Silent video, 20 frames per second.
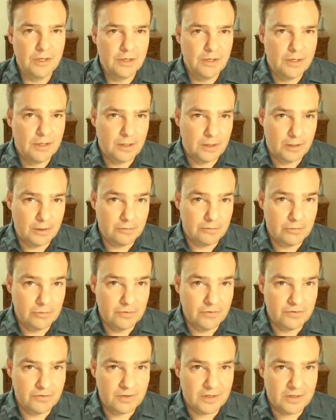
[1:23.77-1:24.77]
However, in
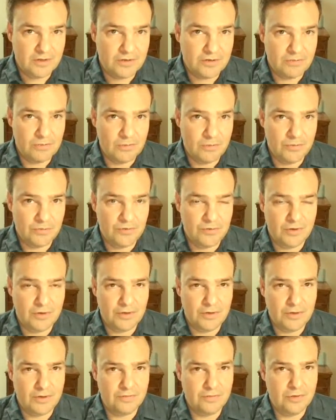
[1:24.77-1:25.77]
this case, we're
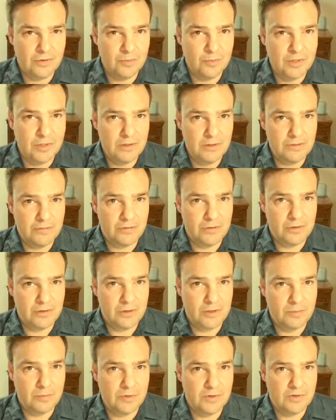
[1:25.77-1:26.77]
starting off in the middle of an
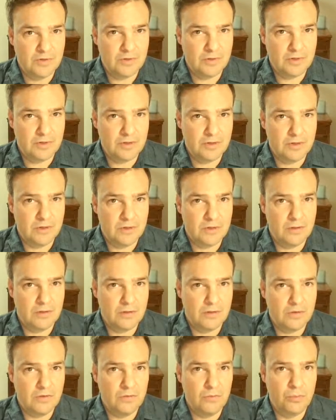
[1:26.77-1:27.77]
argument, and
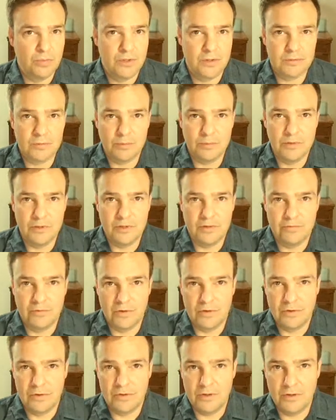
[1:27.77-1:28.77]
you probably have
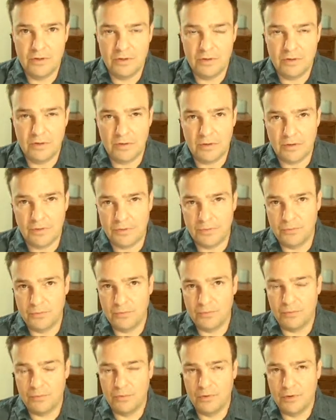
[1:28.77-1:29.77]
already thought
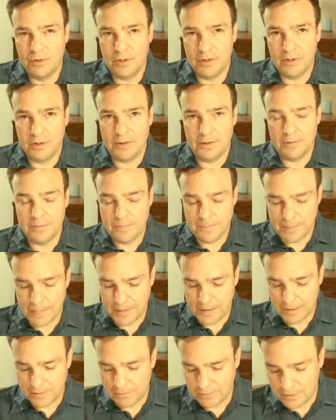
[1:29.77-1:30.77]
through
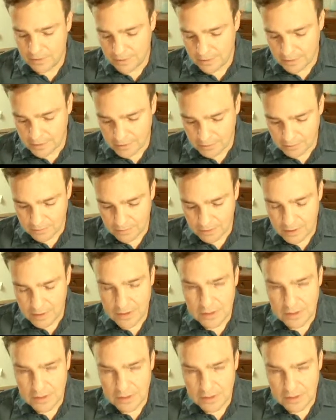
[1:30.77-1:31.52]
and written down